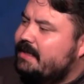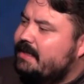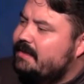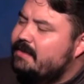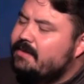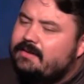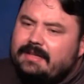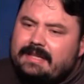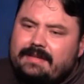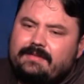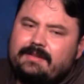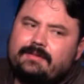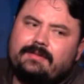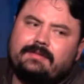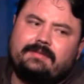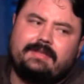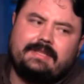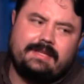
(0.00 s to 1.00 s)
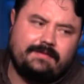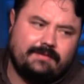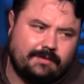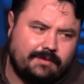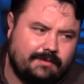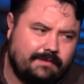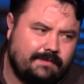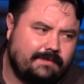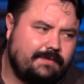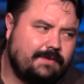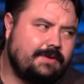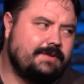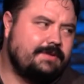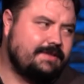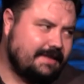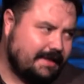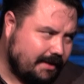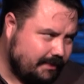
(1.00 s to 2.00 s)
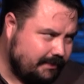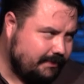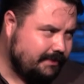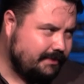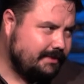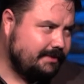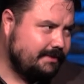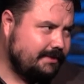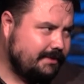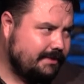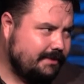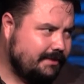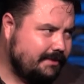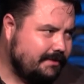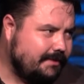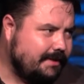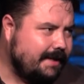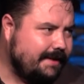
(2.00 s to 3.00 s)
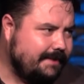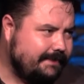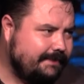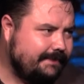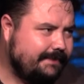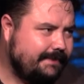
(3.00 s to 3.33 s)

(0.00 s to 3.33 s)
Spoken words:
you don't even leave room for yourself, right?